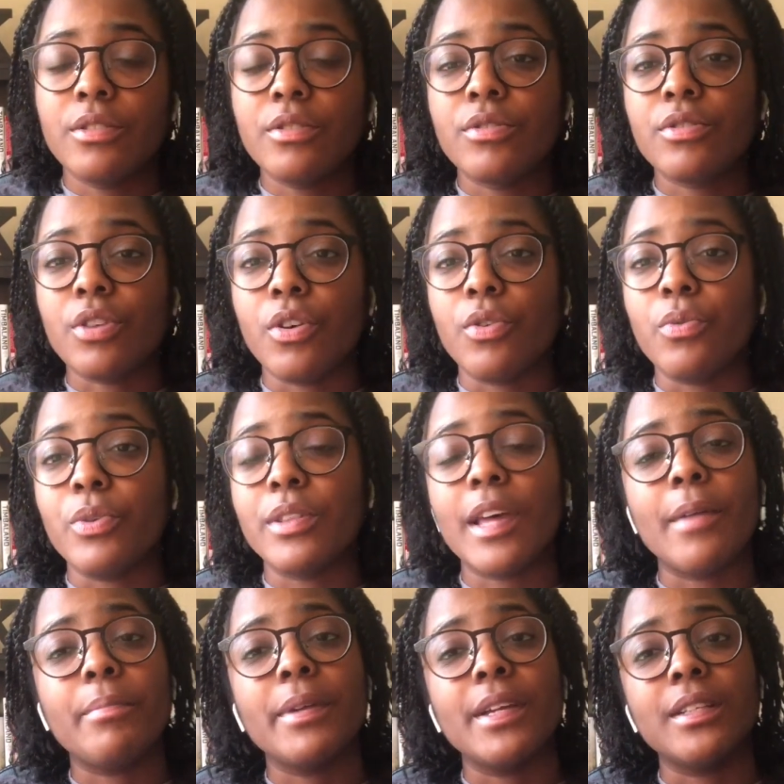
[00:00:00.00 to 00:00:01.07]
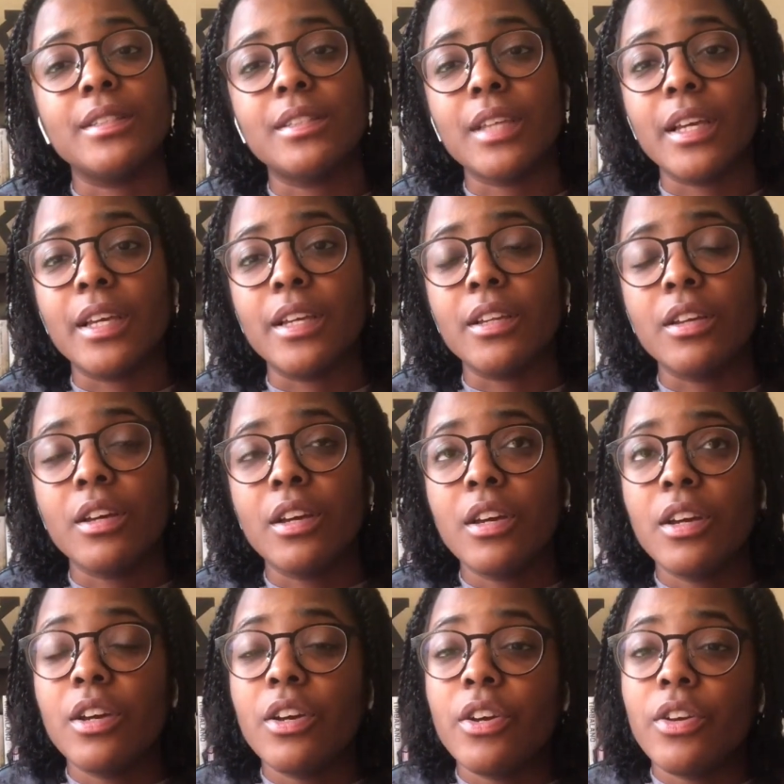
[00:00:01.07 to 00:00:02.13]
So with that being said,
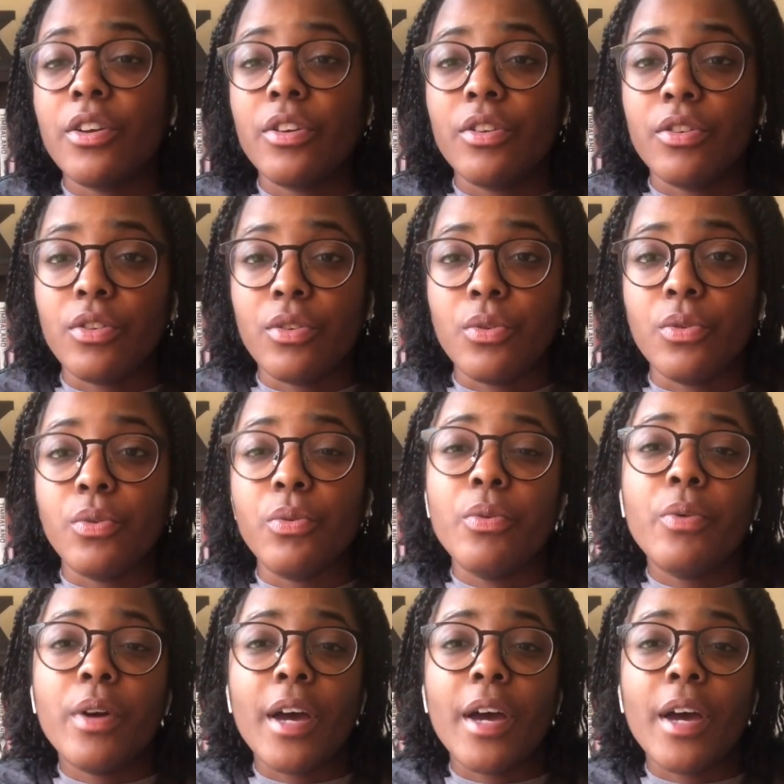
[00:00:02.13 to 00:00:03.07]
you